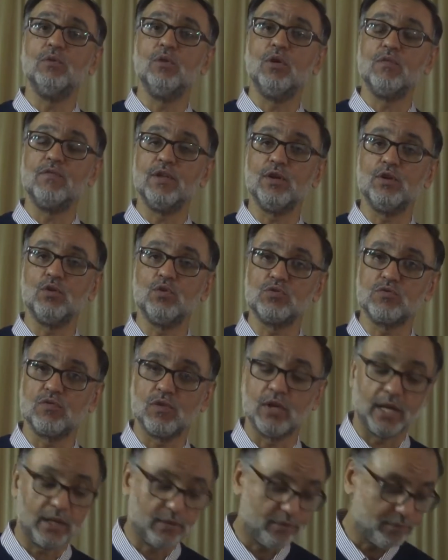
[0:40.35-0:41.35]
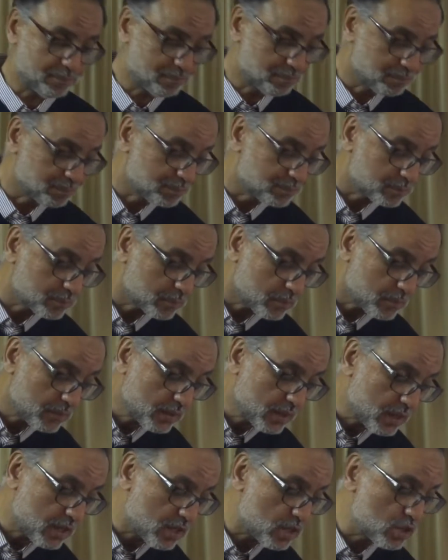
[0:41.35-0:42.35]
of their useful life.
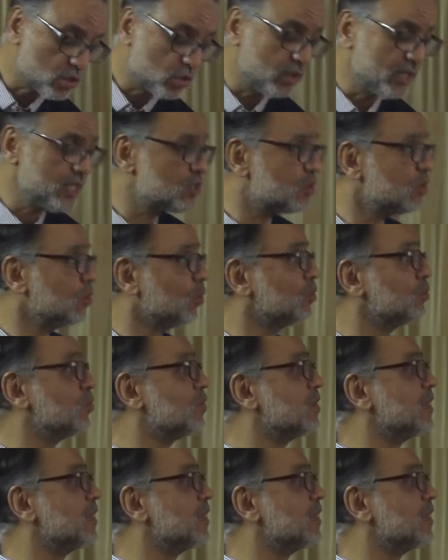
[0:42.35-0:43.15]
So let's look to